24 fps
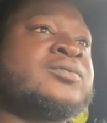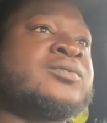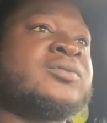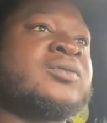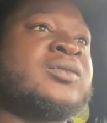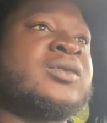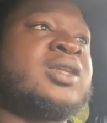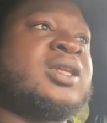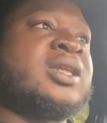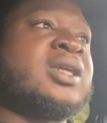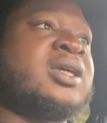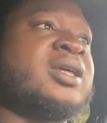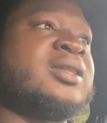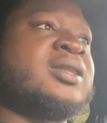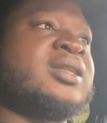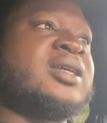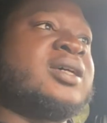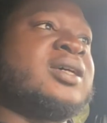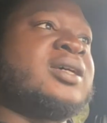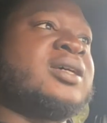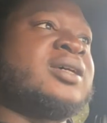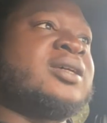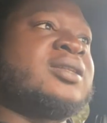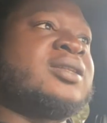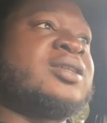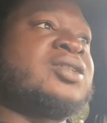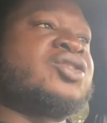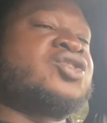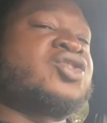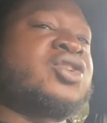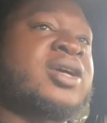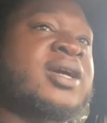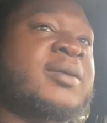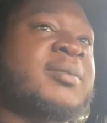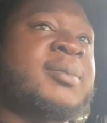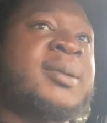The
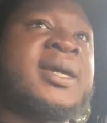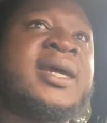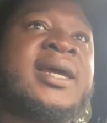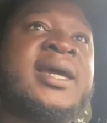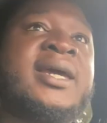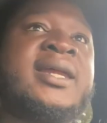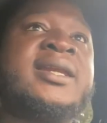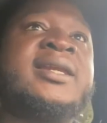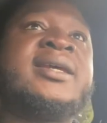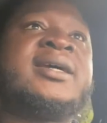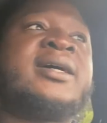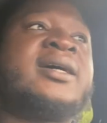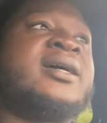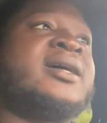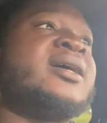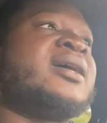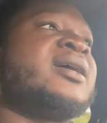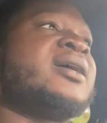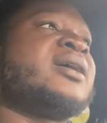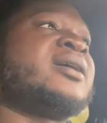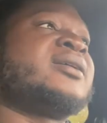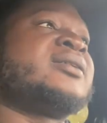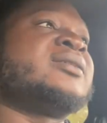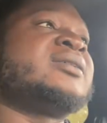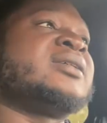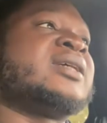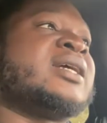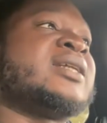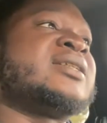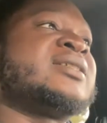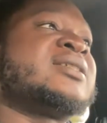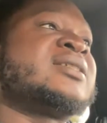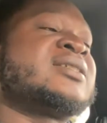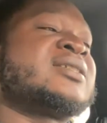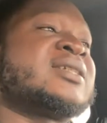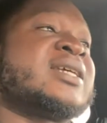truck bed,
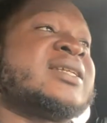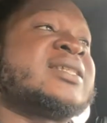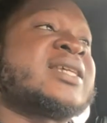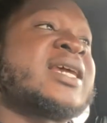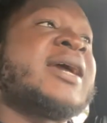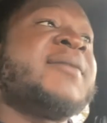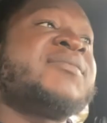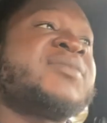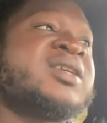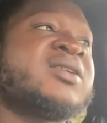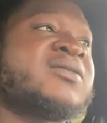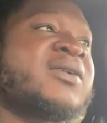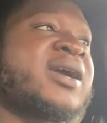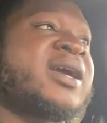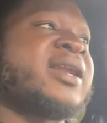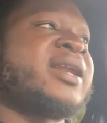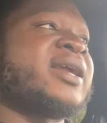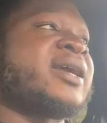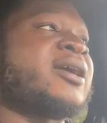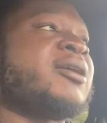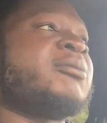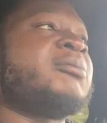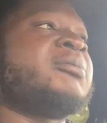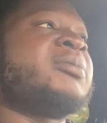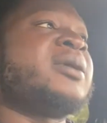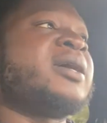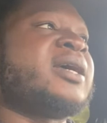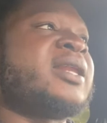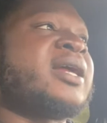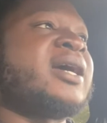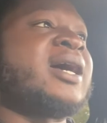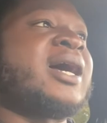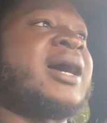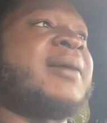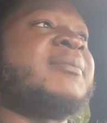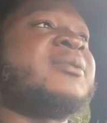it's empty right now, but
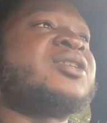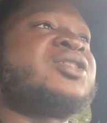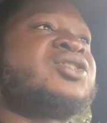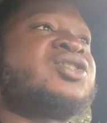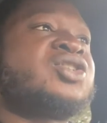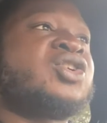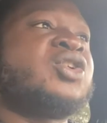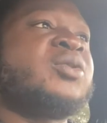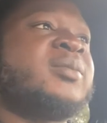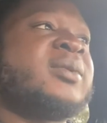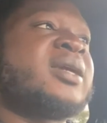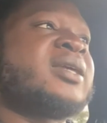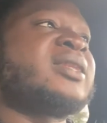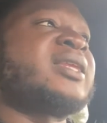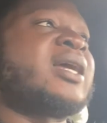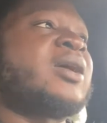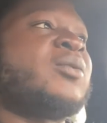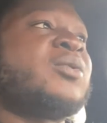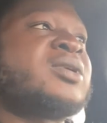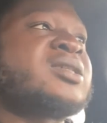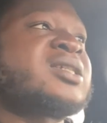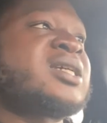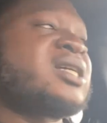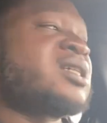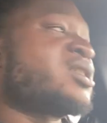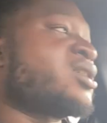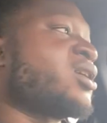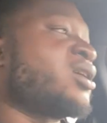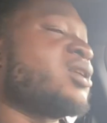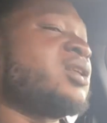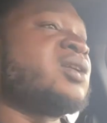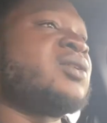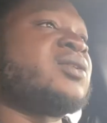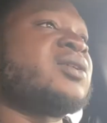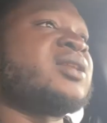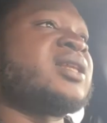I'm assuming that once I start
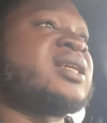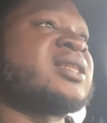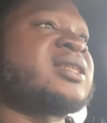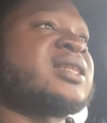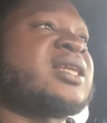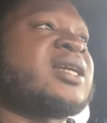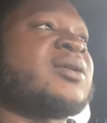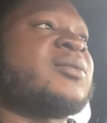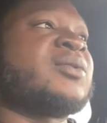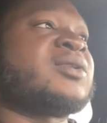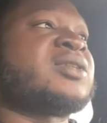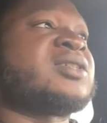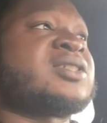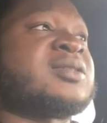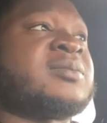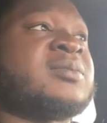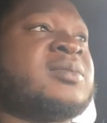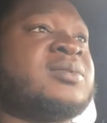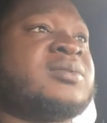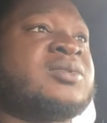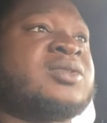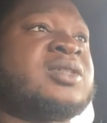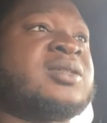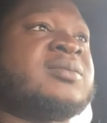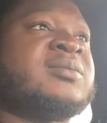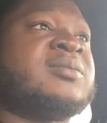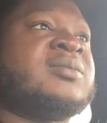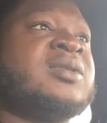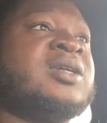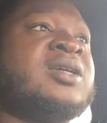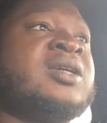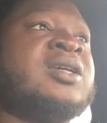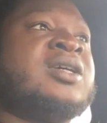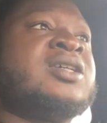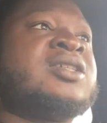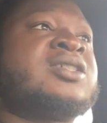loading that thing with some
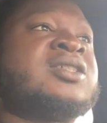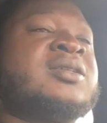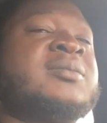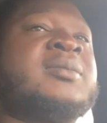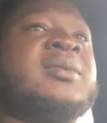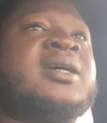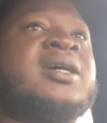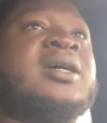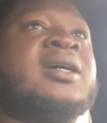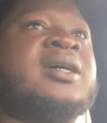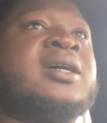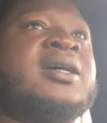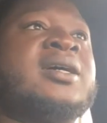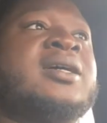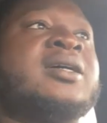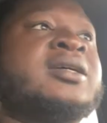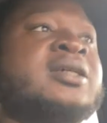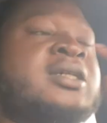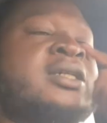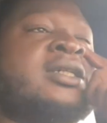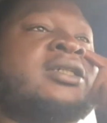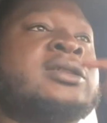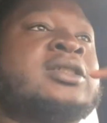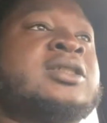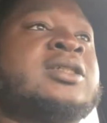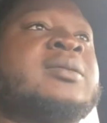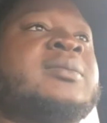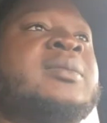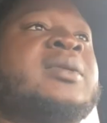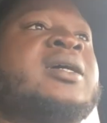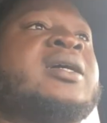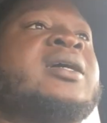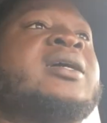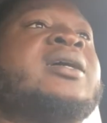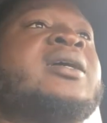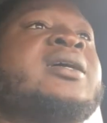
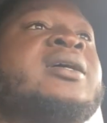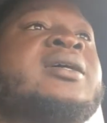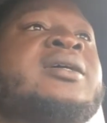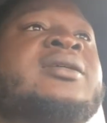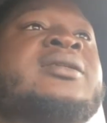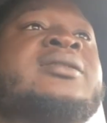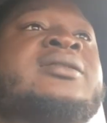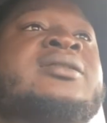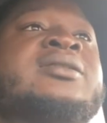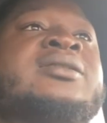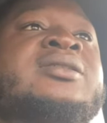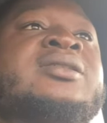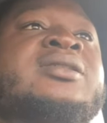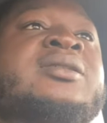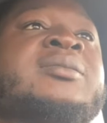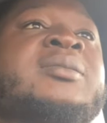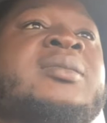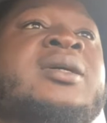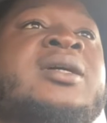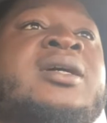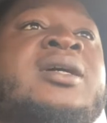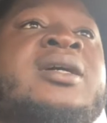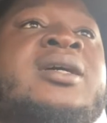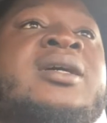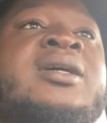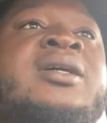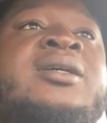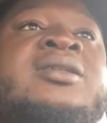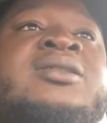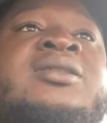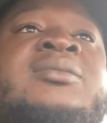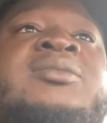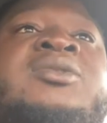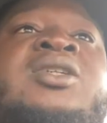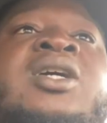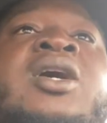
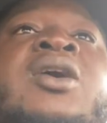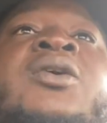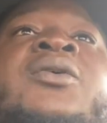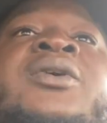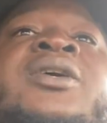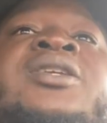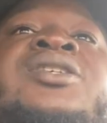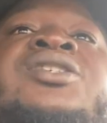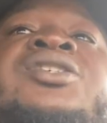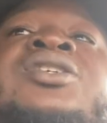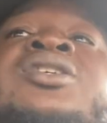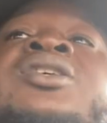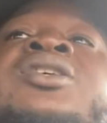towage,